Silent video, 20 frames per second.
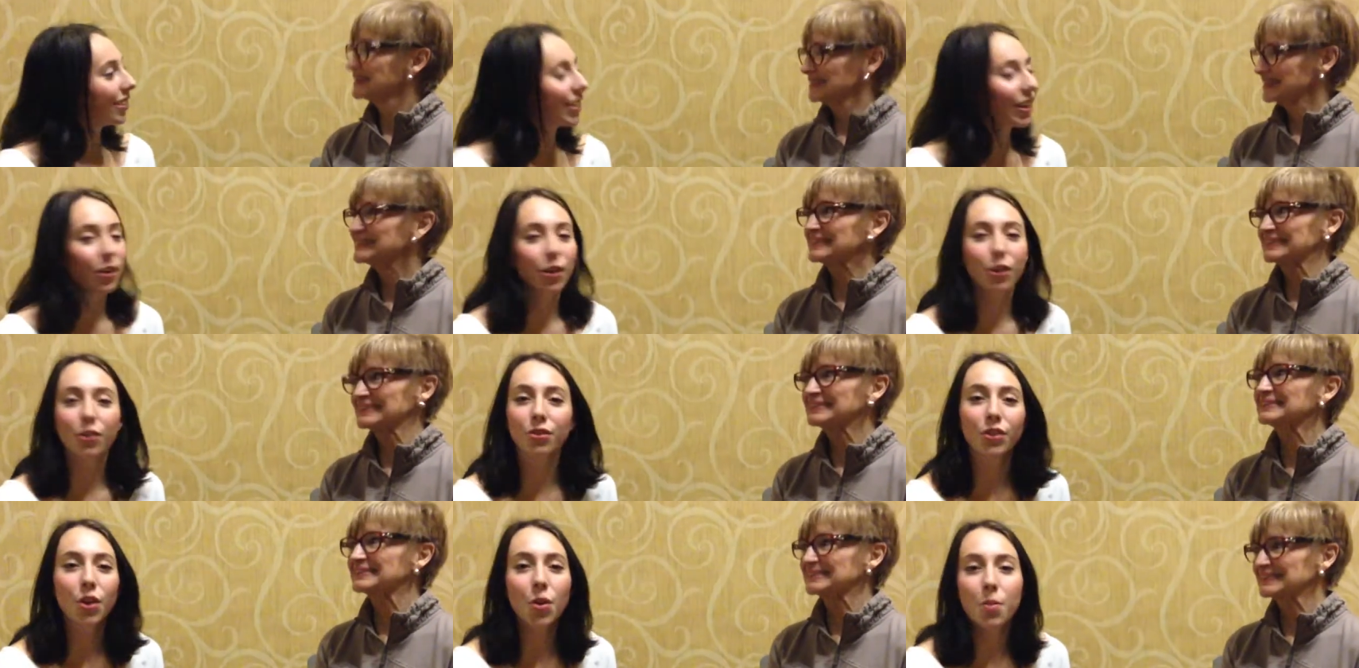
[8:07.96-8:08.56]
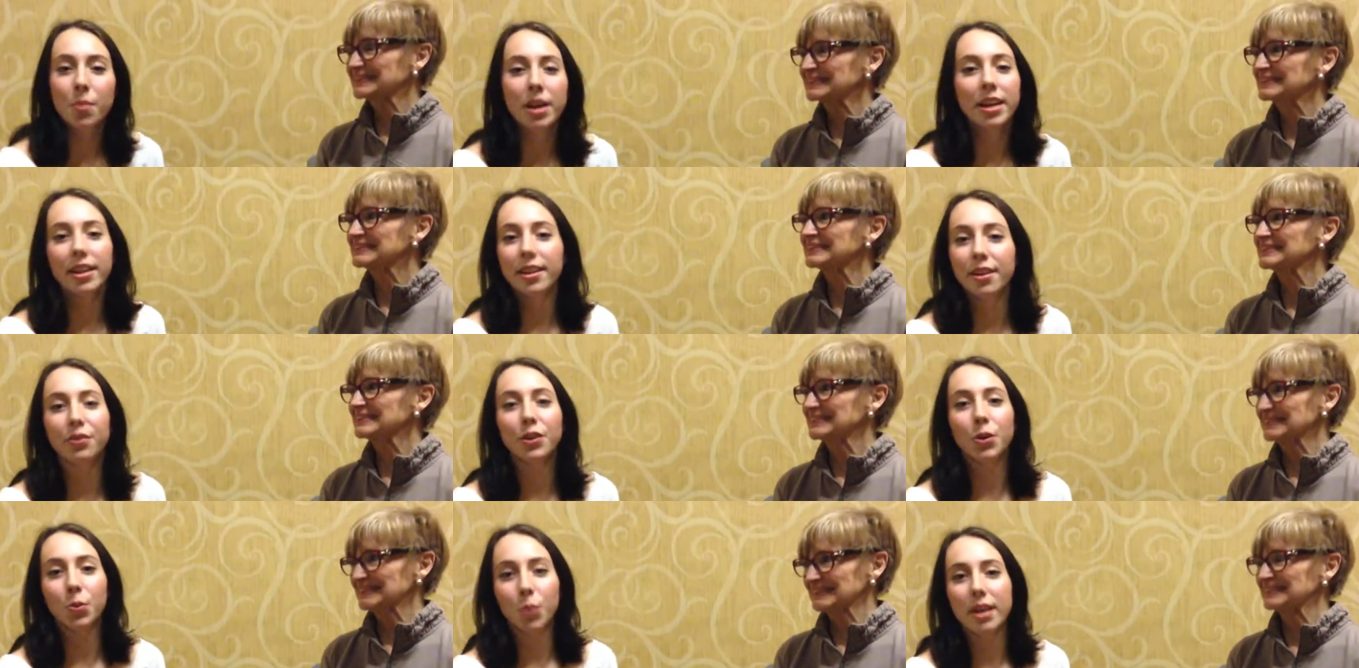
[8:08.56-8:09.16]
Speaker 1: There are so many
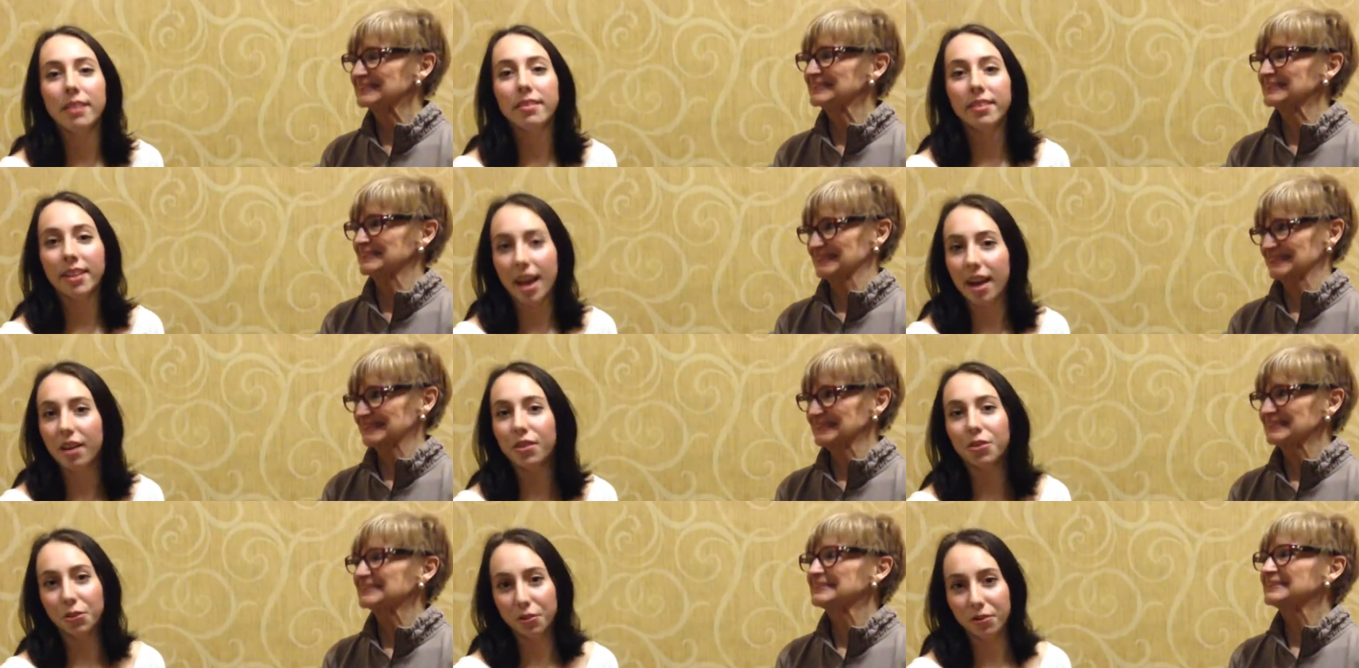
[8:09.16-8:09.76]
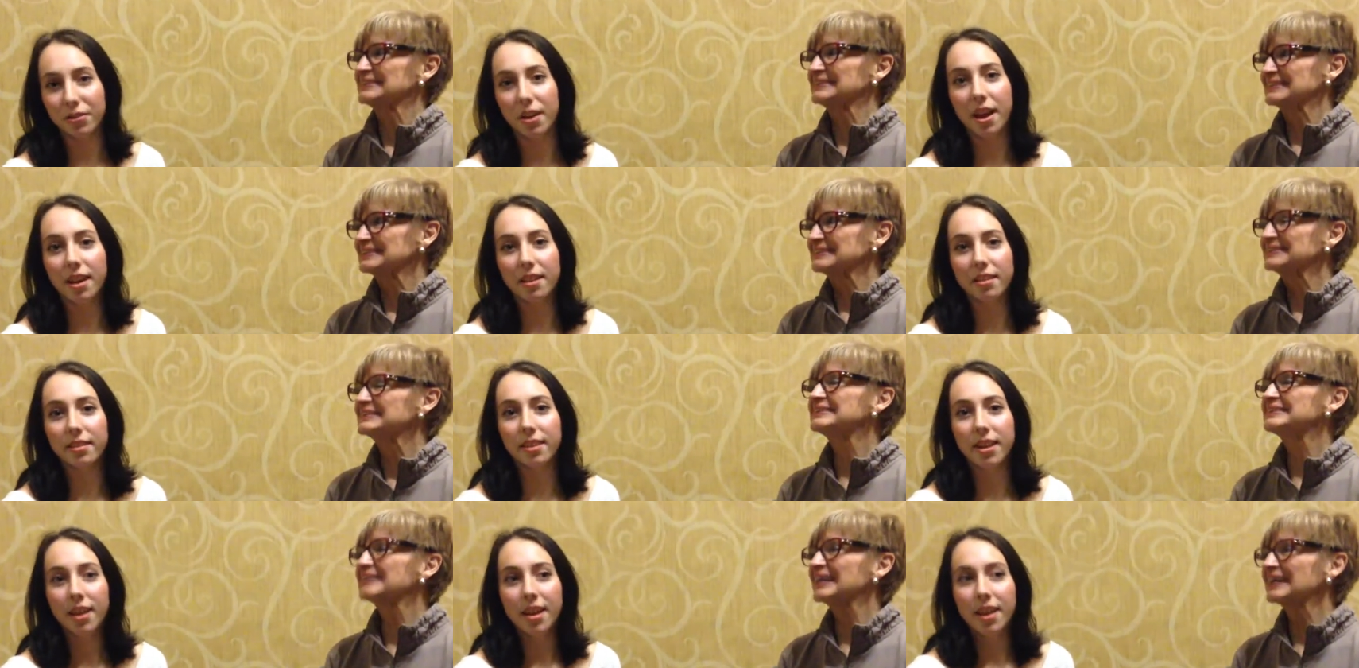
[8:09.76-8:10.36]
different ways to
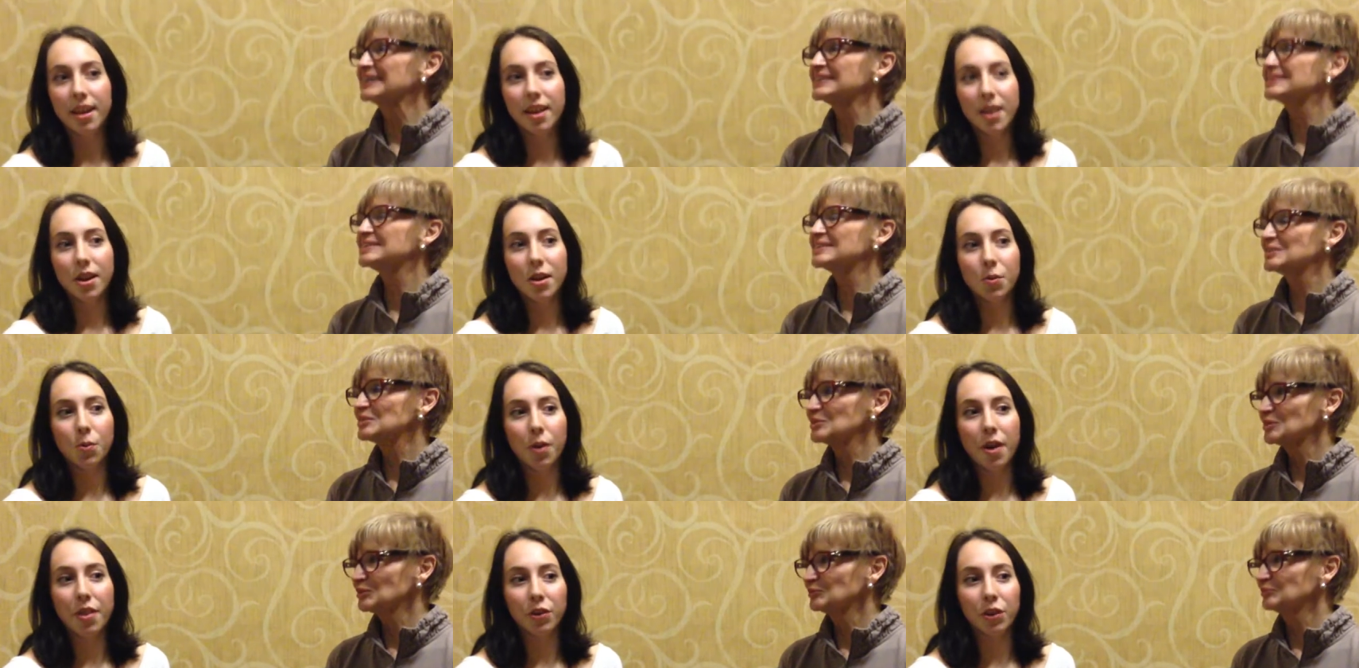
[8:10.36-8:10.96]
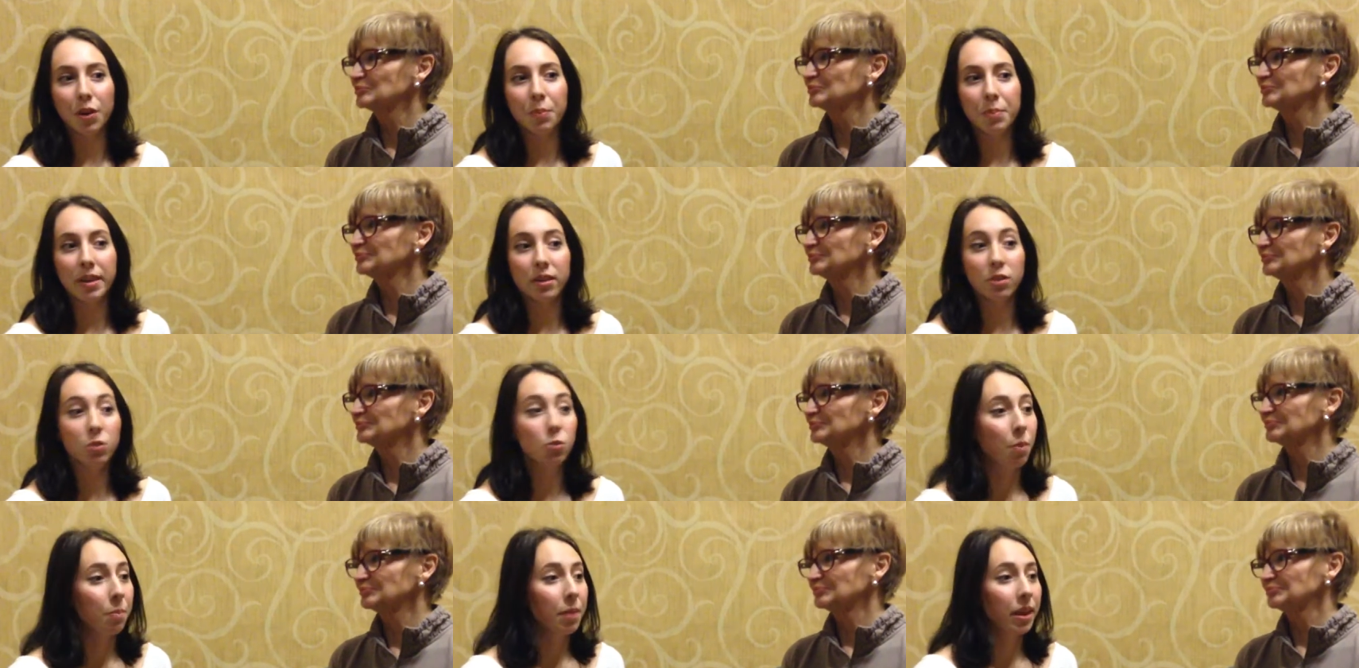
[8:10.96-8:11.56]
exercise, yes. Whether it be
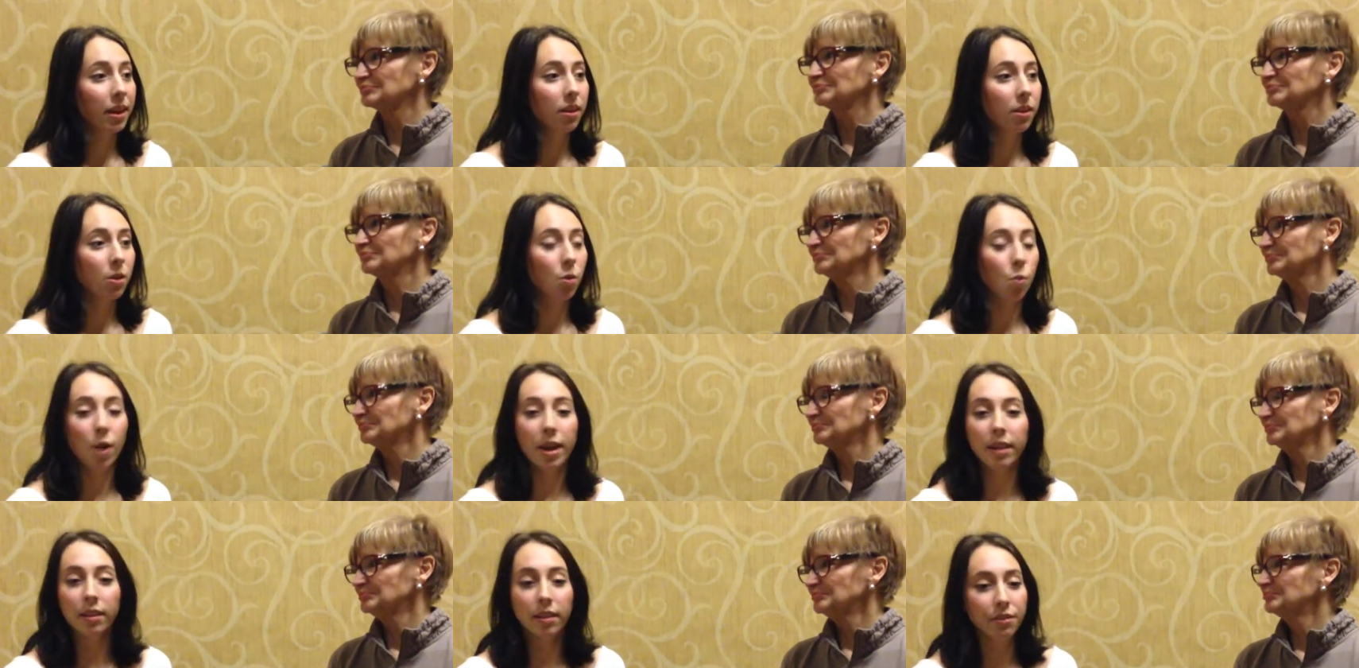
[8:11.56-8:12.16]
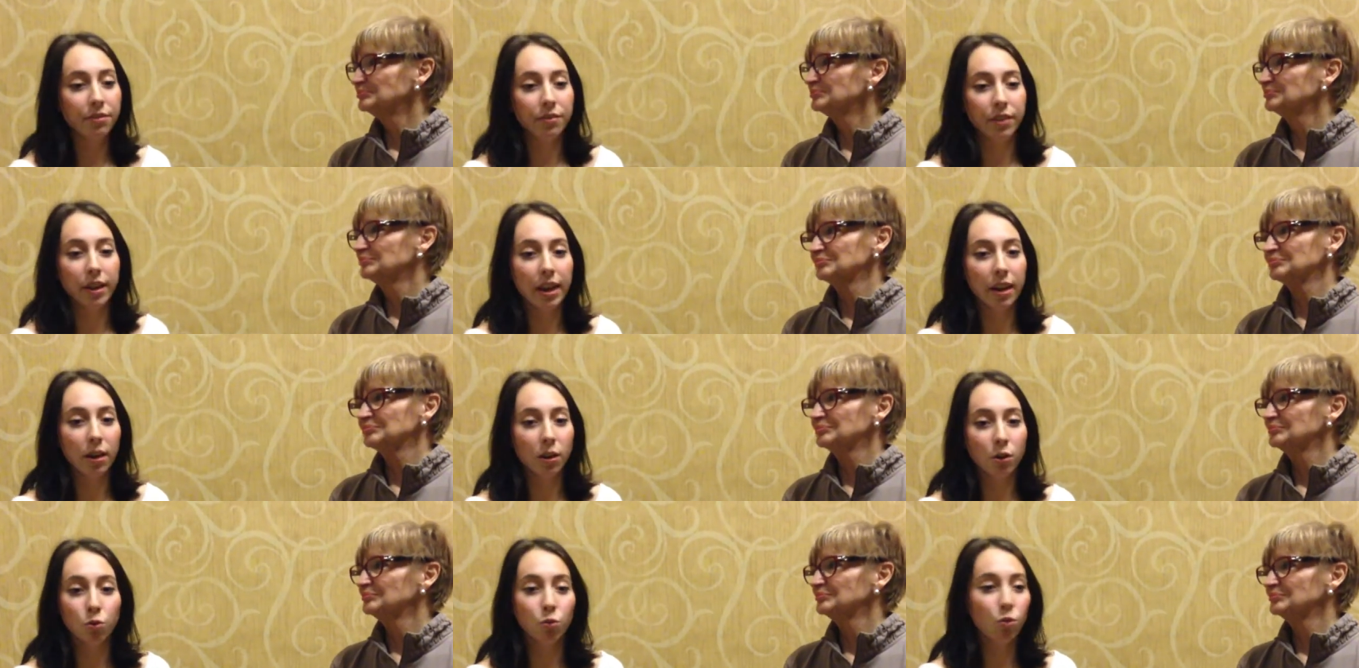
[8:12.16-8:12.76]
swimming, weightlifting,
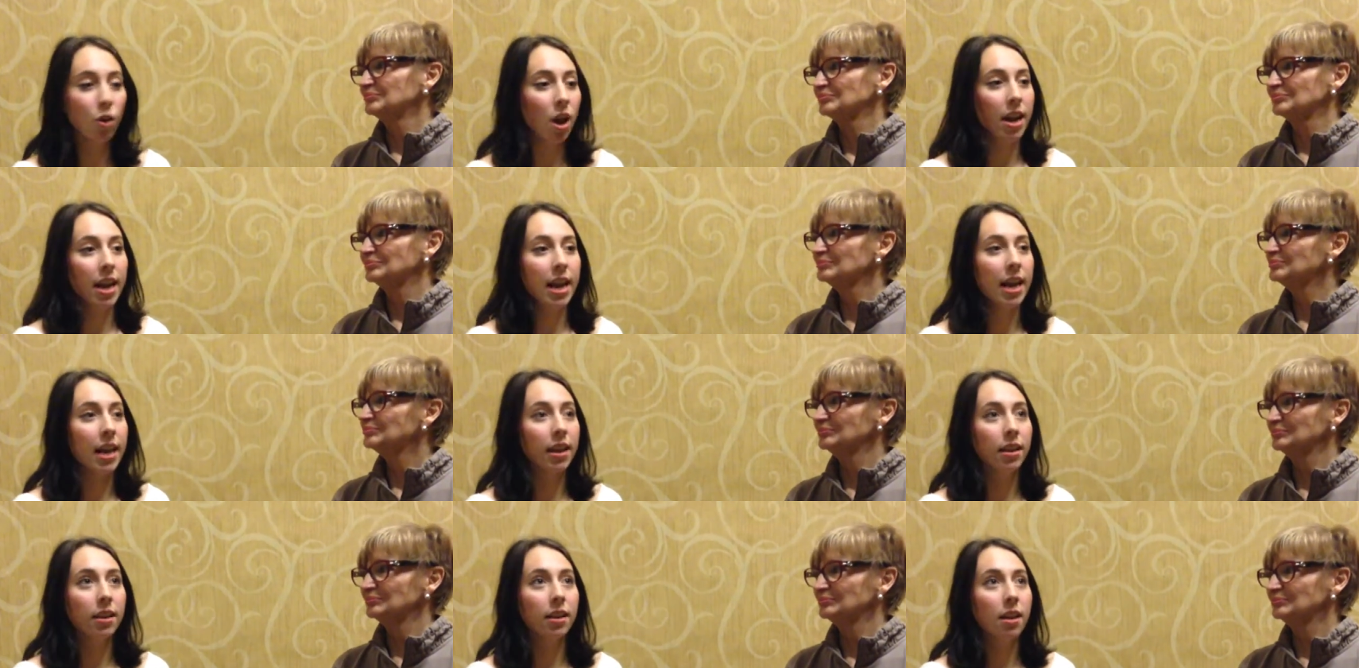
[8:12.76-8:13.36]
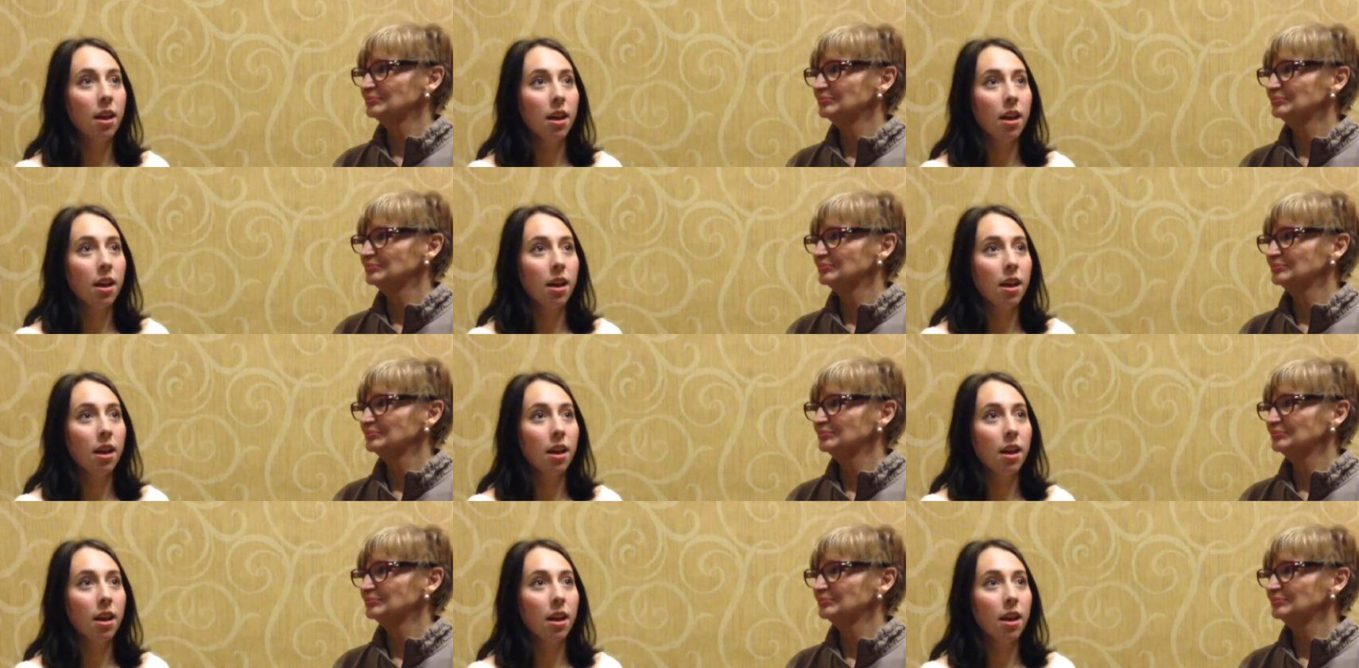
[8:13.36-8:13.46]
running.